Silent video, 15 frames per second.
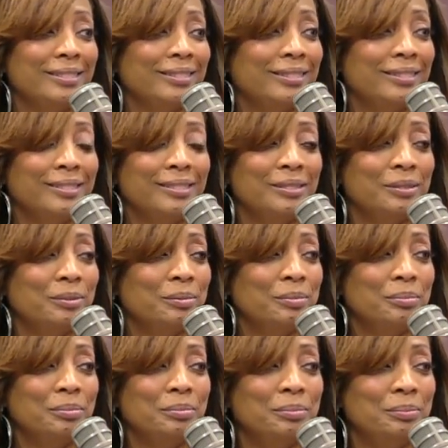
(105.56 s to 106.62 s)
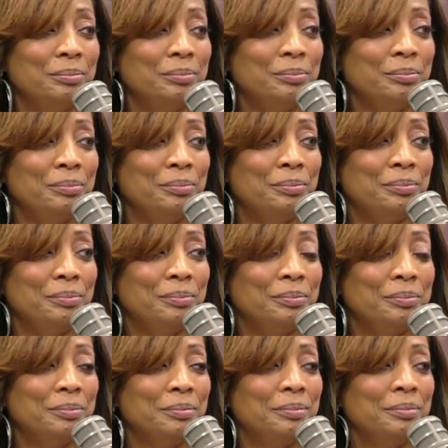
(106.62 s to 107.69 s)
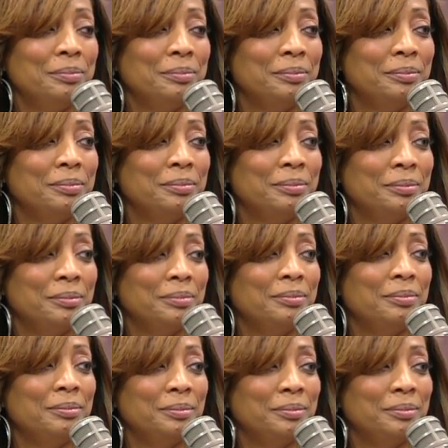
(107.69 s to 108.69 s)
(silent)